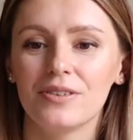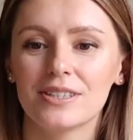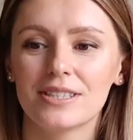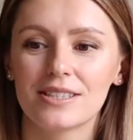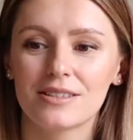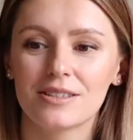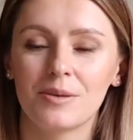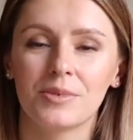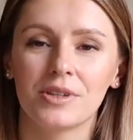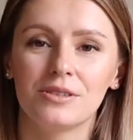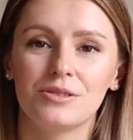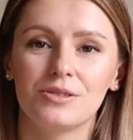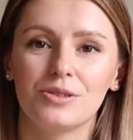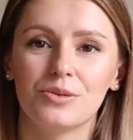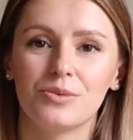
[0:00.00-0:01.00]
if it's something
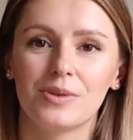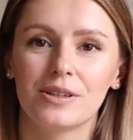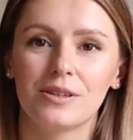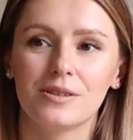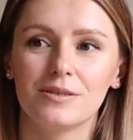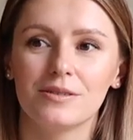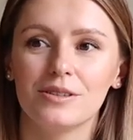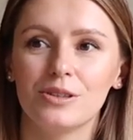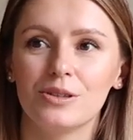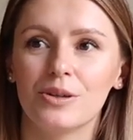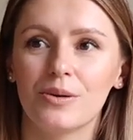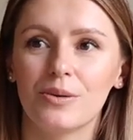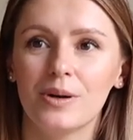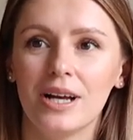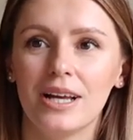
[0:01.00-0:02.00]
to do with, you
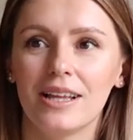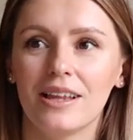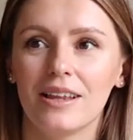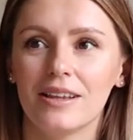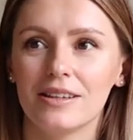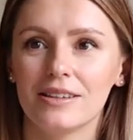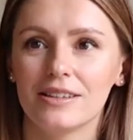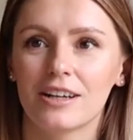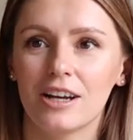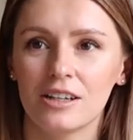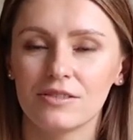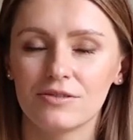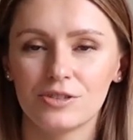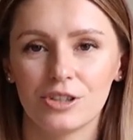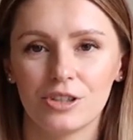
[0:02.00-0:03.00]
know, the kind
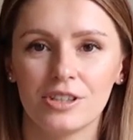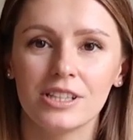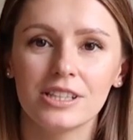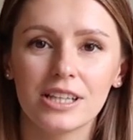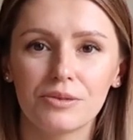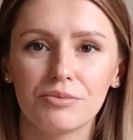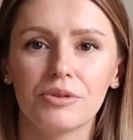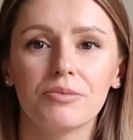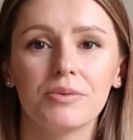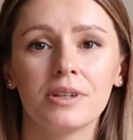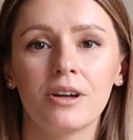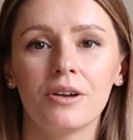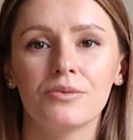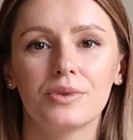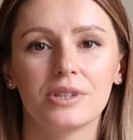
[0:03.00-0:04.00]
of journey that we've
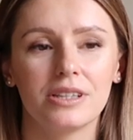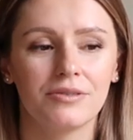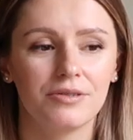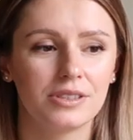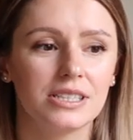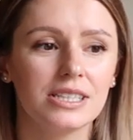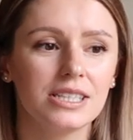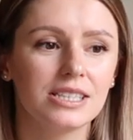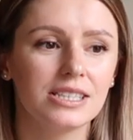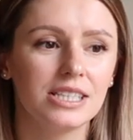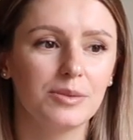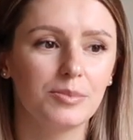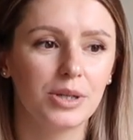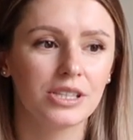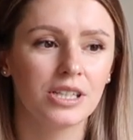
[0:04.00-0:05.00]
been on with
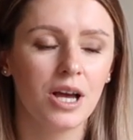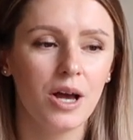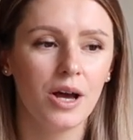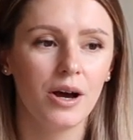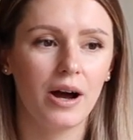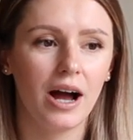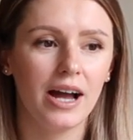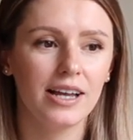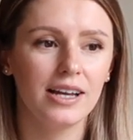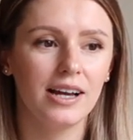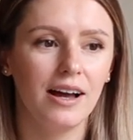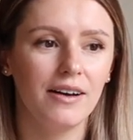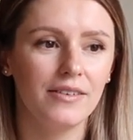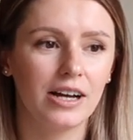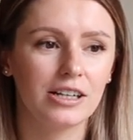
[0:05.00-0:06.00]
infertility, but I
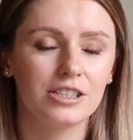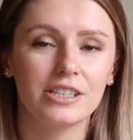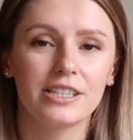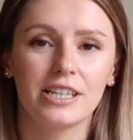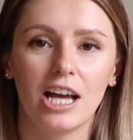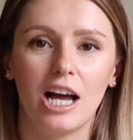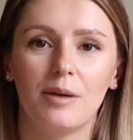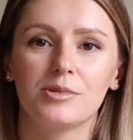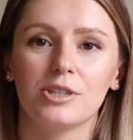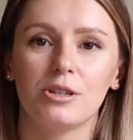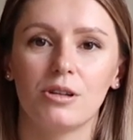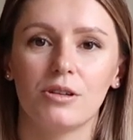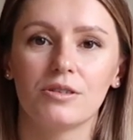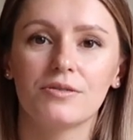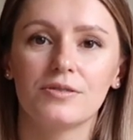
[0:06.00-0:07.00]
have actually kept a
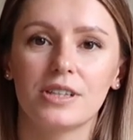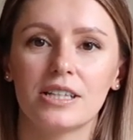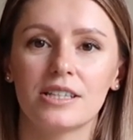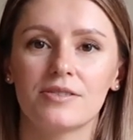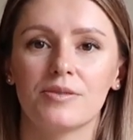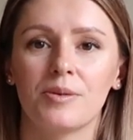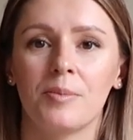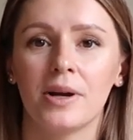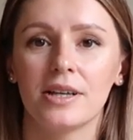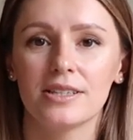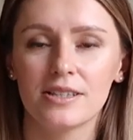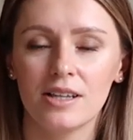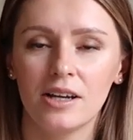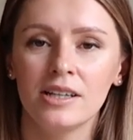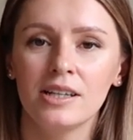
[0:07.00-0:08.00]
lot of things from my
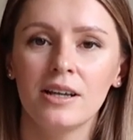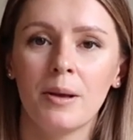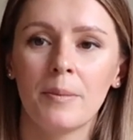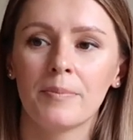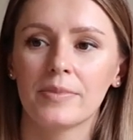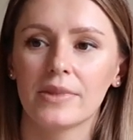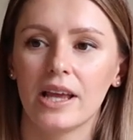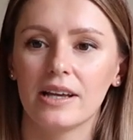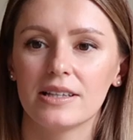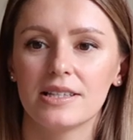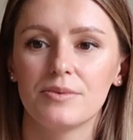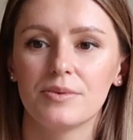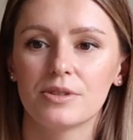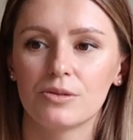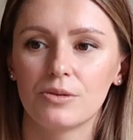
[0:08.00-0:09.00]
son. As
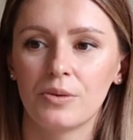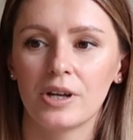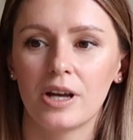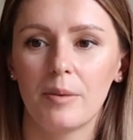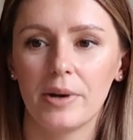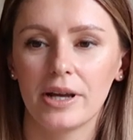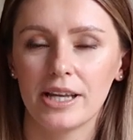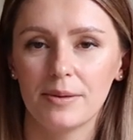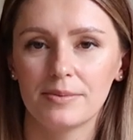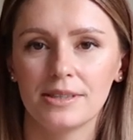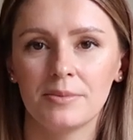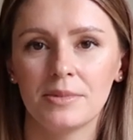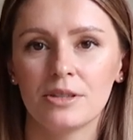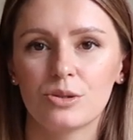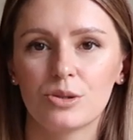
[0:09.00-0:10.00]
he was growing up, I kept
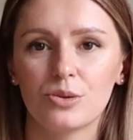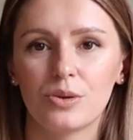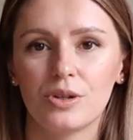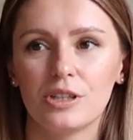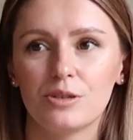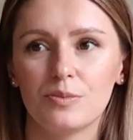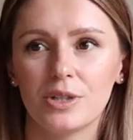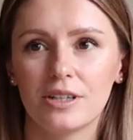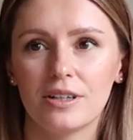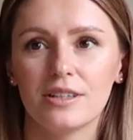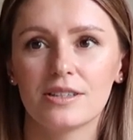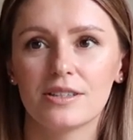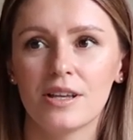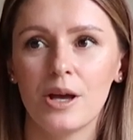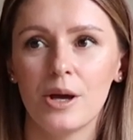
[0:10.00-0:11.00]
them in storage
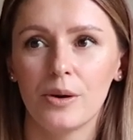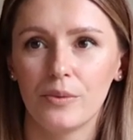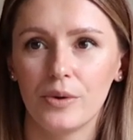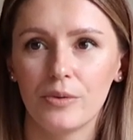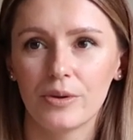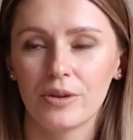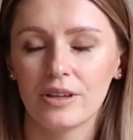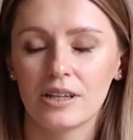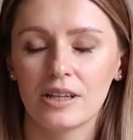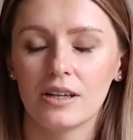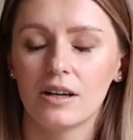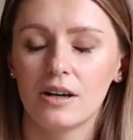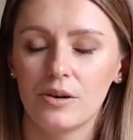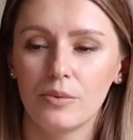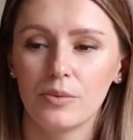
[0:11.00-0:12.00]
because we were
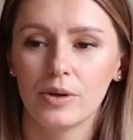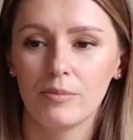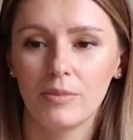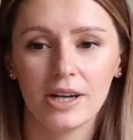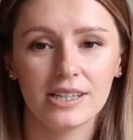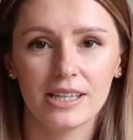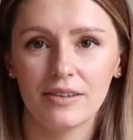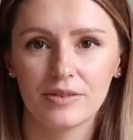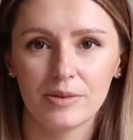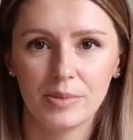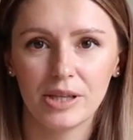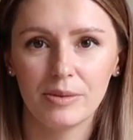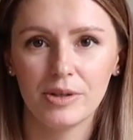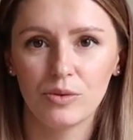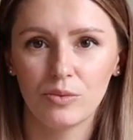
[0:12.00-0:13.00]
thinking, oh, we might have a
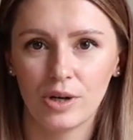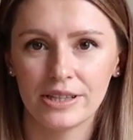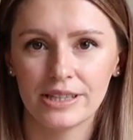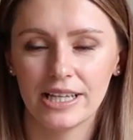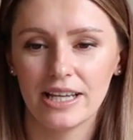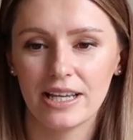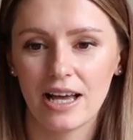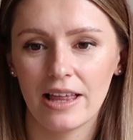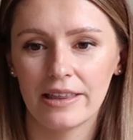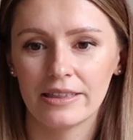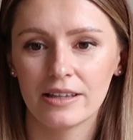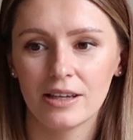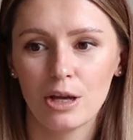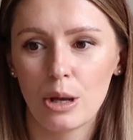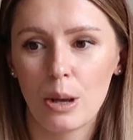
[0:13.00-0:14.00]
baby one day and,